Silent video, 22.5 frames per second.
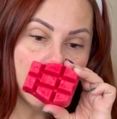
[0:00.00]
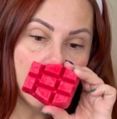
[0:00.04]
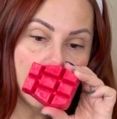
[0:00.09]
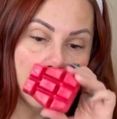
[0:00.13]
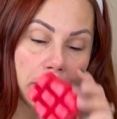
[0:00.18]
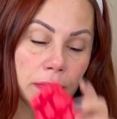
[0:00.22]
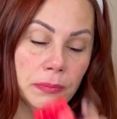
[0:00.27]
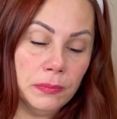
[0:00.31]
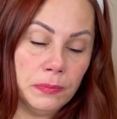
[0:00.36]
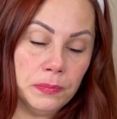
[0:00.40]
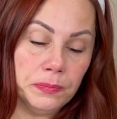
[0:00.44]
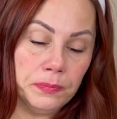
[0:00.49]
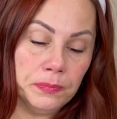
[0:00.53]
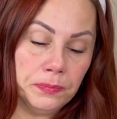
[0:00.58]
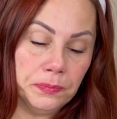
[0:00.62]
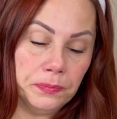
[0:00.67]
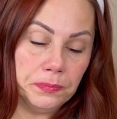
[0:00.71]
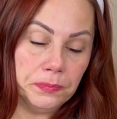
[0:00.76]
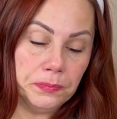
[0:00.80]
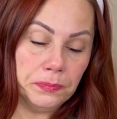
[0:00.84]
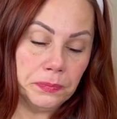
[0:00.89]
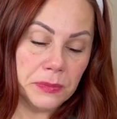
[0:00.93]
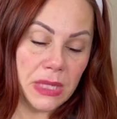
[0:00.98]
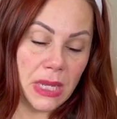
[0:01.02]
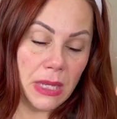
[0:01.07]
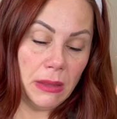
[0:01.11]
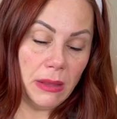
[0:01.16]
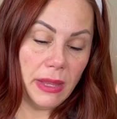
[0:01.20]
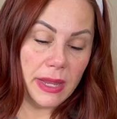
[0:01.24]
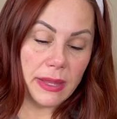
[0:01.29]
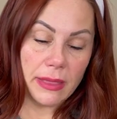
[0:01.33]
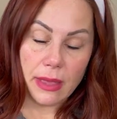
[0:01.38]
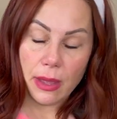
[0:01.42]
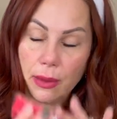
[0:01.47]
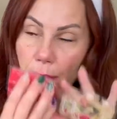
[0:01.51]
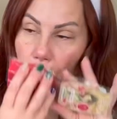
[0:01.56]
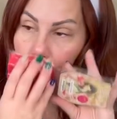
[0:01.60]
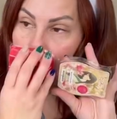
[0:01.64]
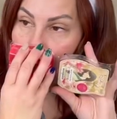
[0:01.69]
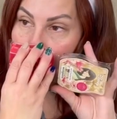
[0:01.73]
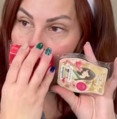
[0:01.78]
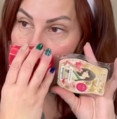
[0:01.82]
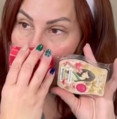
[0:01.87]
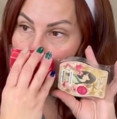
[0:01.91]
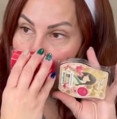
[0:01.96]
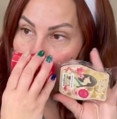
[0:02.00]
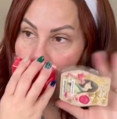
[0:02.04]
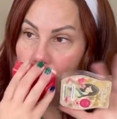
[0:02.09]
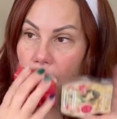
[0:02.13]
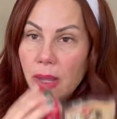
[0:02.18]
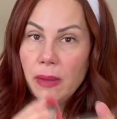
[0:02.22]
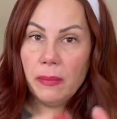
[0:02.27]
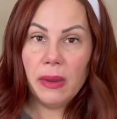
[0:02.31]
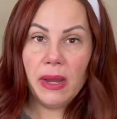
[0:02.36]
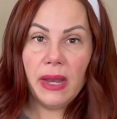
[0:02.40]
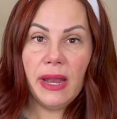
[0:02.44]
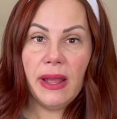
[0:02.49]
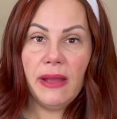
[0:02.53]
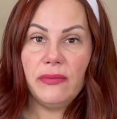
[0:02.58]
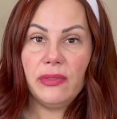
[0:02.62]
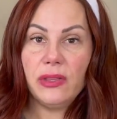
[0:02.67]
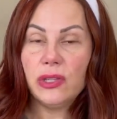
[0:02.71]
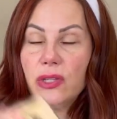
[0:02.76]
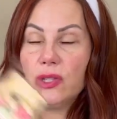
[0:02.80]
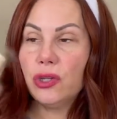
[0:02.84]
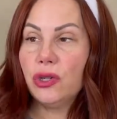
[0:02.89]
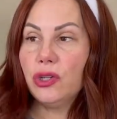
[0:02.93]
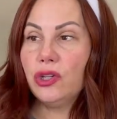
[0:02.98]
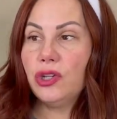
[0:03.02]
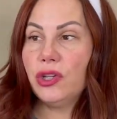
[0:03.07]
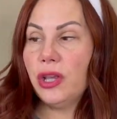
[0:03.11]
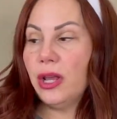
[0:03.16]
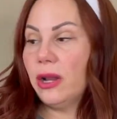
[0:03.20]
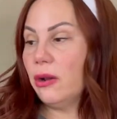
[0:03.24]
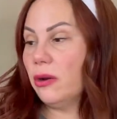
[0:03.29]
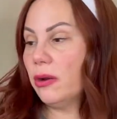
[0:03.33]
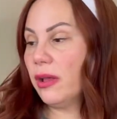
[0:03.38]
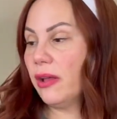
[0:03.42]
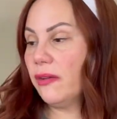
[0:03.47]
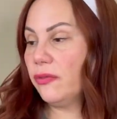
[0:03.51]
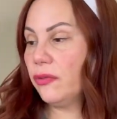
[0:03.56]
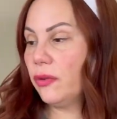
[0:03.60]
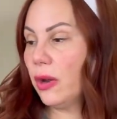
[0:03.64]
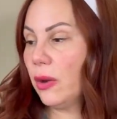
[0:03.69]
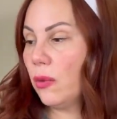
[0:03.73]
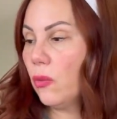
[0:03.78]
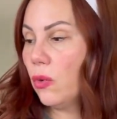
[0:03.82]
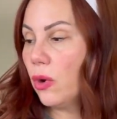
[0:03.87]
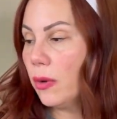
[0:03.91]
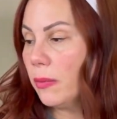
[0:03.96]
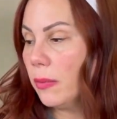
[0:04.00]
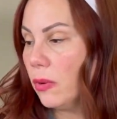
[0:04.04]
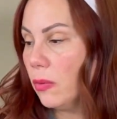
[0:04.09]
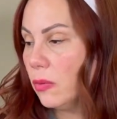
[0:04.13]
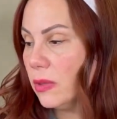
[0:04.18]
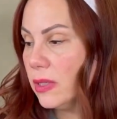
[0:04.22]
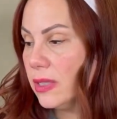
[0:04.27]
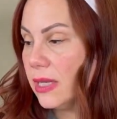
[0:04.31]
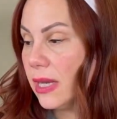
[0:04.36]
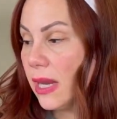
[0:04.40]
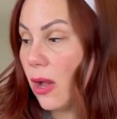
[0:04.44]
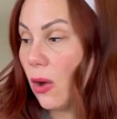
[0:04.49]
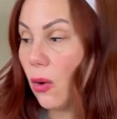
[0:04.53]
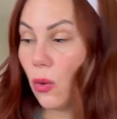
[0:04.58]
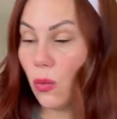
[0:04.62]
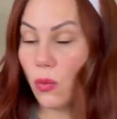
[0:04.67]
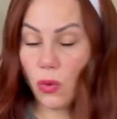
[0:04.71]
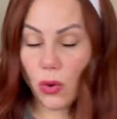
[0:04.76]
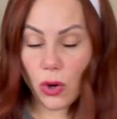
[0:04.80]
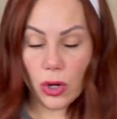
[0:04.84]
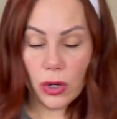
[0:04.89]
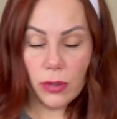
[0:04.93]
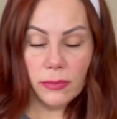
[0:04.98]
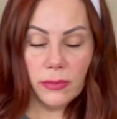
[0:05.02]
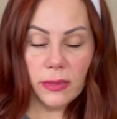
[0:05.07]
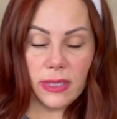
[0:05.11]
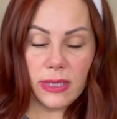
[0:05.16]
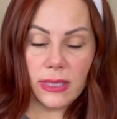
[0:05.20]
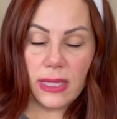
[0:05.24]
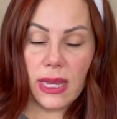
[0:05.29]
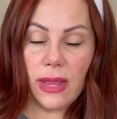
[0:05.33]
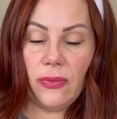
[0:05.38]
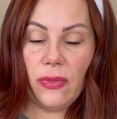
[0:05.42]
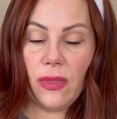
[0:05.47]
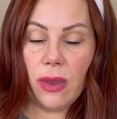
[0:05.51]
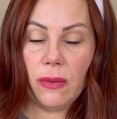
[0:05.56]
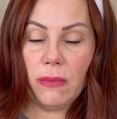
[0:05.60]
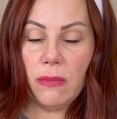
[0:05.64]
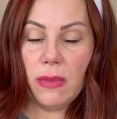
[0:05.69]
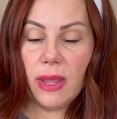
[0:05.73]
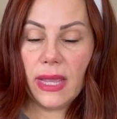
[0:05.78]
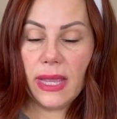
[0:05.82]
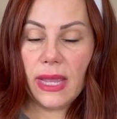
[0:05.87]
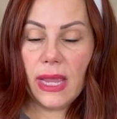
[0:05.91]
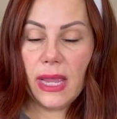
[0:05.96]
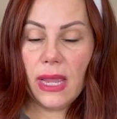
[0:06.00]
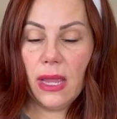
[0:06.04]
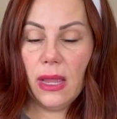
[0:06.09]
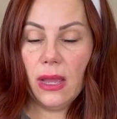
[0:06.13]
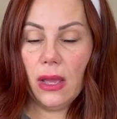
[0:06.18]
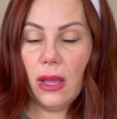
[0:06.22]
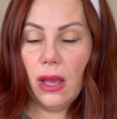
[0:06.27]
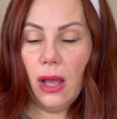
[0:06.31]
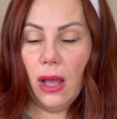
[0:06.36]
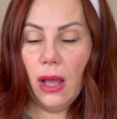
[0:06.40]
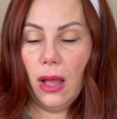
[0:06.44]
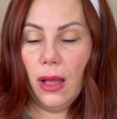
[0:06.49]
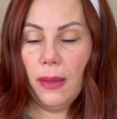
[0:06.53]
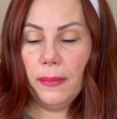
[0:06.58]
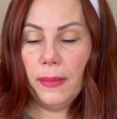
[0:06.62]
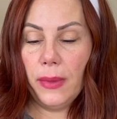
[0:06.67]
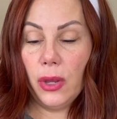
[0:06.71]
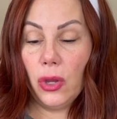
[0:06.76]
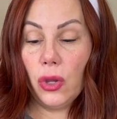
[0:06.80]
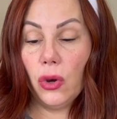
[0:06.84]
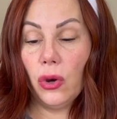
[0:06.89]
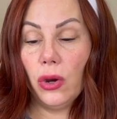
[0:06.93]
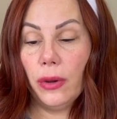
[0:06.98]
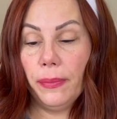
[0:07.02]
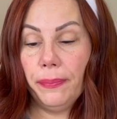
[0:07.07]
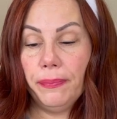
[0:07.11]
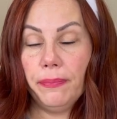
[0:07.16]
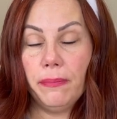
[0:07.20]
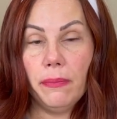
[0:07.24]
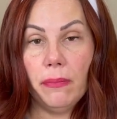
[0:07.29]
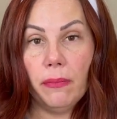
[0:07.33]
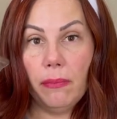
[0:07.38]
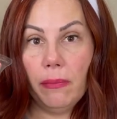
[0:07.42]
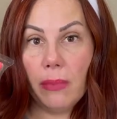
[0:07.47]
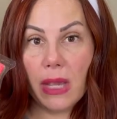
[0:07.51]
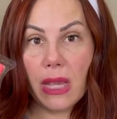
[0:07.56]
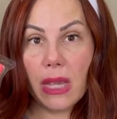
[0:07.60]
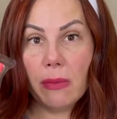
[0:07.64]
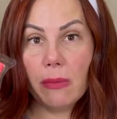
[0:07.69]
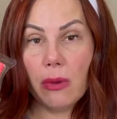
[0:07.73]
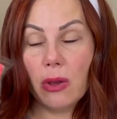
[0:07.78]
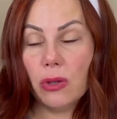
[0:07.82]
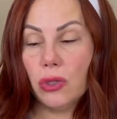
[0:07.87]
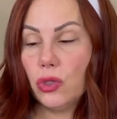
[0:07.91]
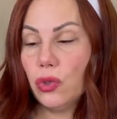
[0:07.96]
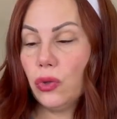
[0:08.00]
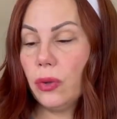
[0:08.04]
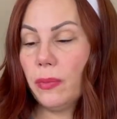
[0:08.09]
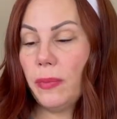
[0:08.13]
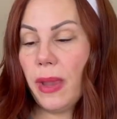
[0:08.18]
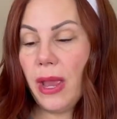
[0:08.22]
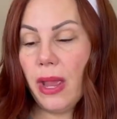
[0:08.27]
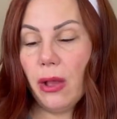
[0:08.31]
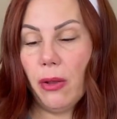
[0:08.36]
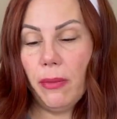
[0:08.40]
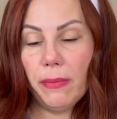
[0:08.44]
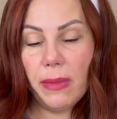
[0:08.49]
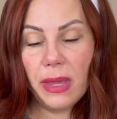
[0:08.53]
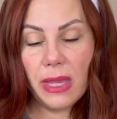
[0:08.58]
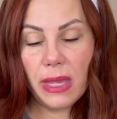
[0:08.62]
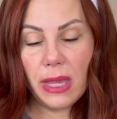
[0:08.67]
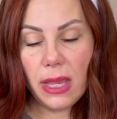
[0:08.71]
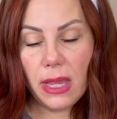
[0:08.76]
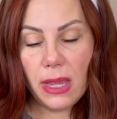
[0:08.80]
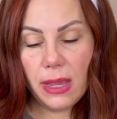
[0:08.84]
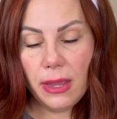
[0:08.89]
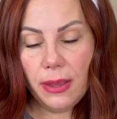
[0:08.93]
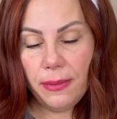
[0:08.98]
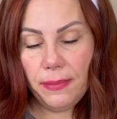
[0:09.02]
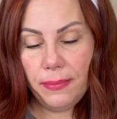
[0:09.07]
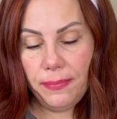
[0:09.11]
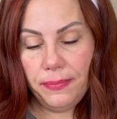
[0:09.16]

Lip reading: I like that one. I might have to search that out after I warm it. We'll see how it warms. And then Mickey Mouse, Your Pal Mickey.